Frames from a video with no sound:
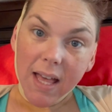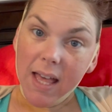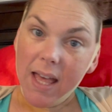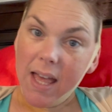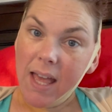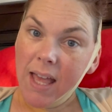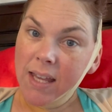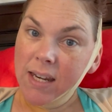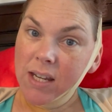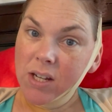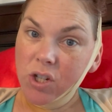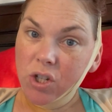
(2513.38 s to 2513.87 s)

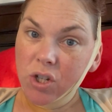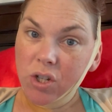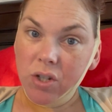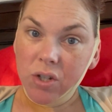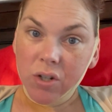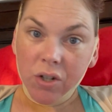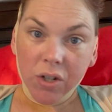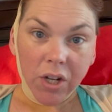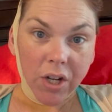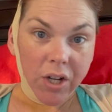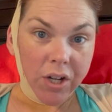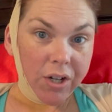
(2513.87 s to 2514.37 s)
any
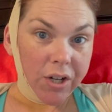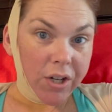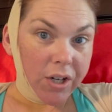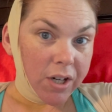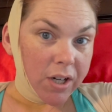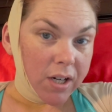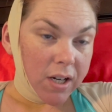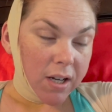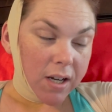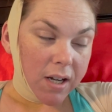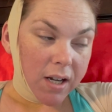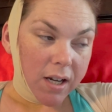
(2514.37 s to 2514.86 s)

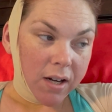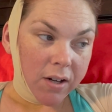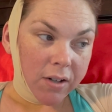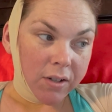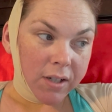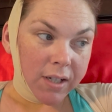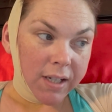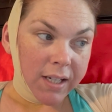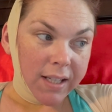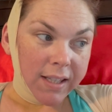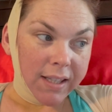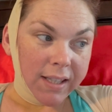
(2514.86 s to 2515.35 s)
sugar
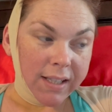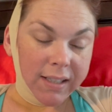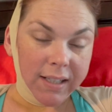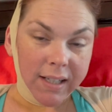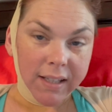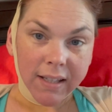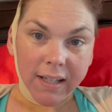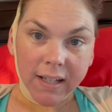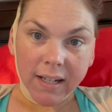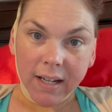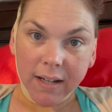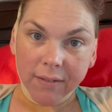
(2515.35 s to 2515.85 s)
or anything like
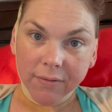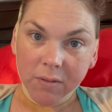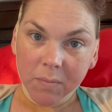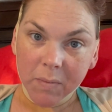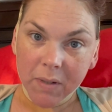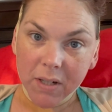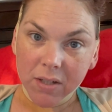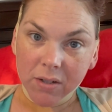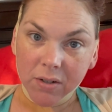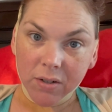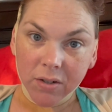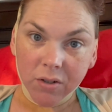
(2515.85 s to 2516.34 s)
that after
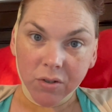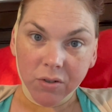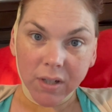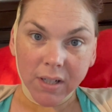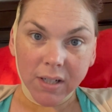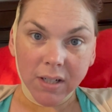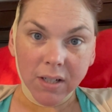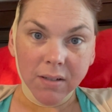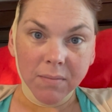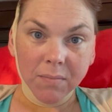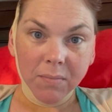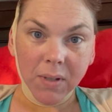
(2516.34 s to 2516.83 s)
my surgery
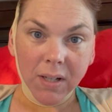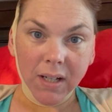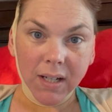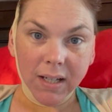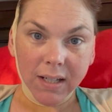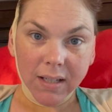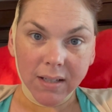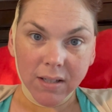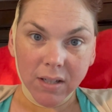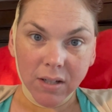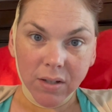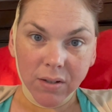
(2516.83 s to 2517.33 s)

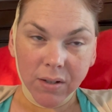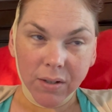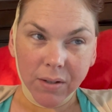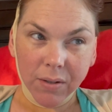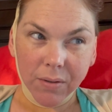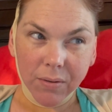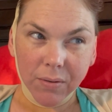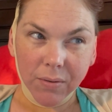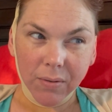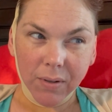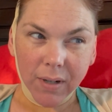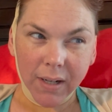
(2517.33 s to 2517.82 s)
because, you
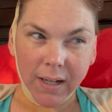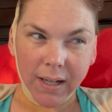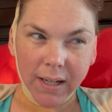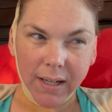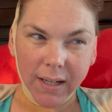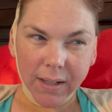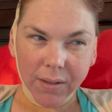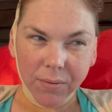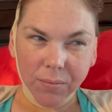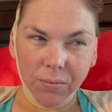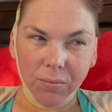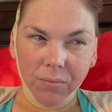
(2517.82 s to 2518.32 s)
know,
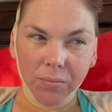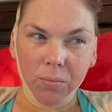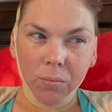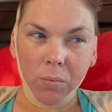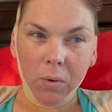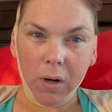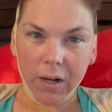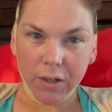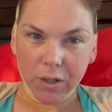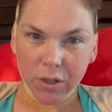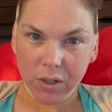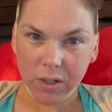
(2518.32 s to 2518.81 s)
I
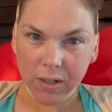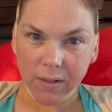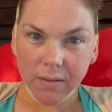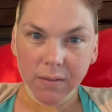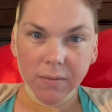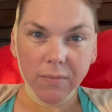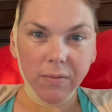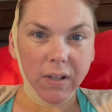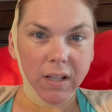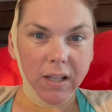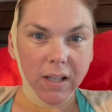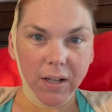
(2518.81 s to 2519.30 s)
watched in a
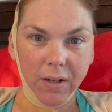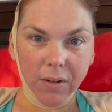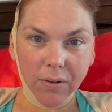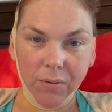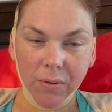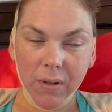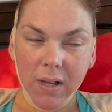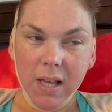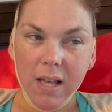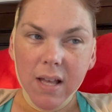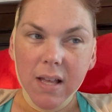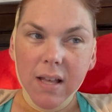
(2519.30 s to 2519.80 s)

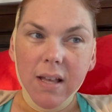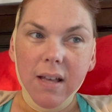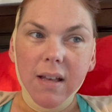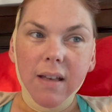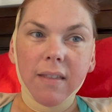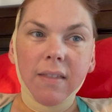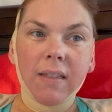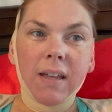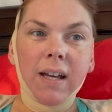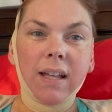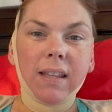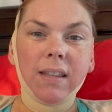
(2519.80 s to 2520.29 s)
video
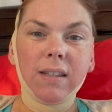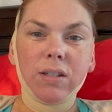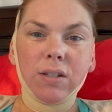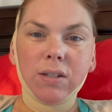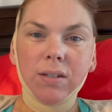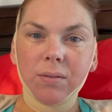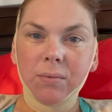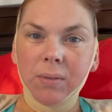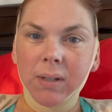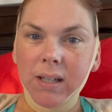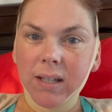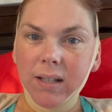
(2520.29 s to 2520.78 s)
that
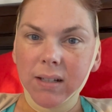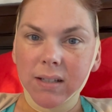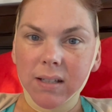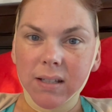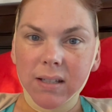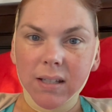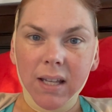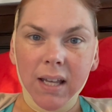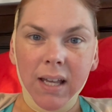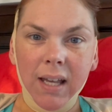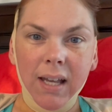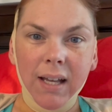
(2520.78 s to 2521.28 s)
sweets
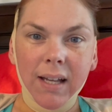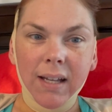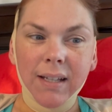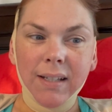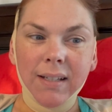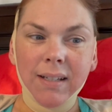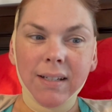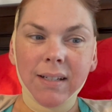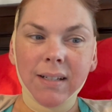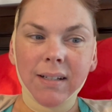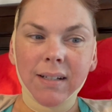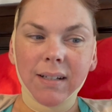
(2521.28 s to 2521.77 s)

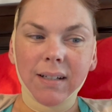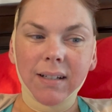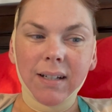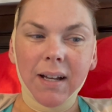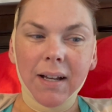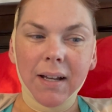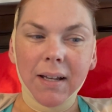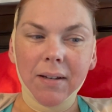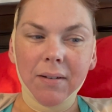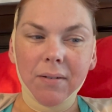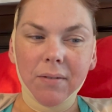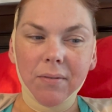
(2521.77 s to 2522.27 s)
can
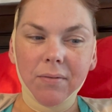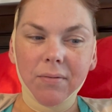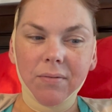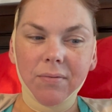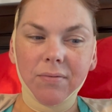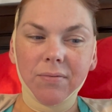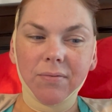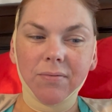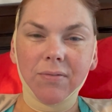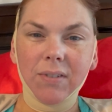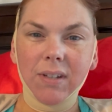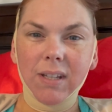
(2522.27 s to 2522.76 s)
kind of
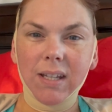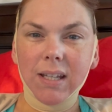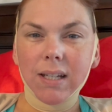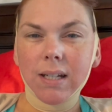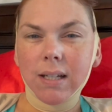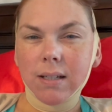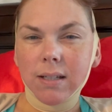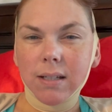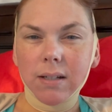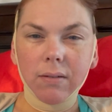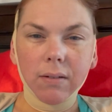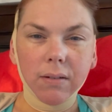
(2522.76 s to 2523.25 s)
feed
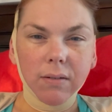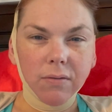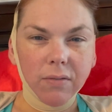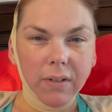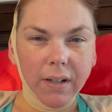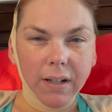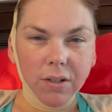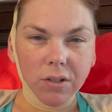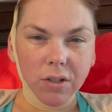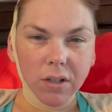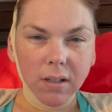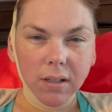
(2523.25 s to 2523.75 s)
into
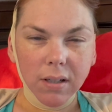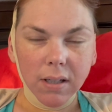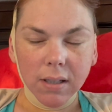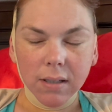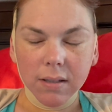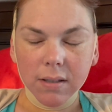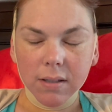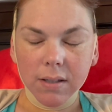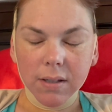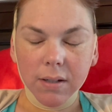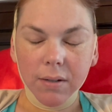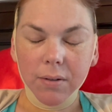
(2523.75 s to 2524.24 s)
infection.
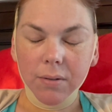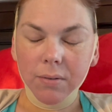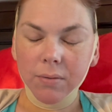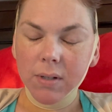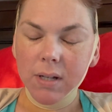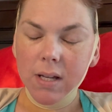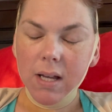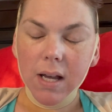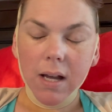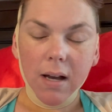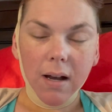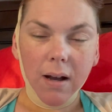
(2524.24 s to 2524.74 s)
And so
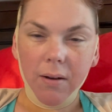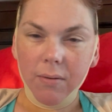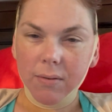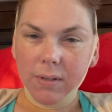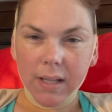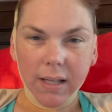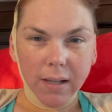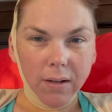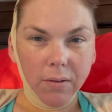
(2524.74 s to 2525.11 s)
I was like,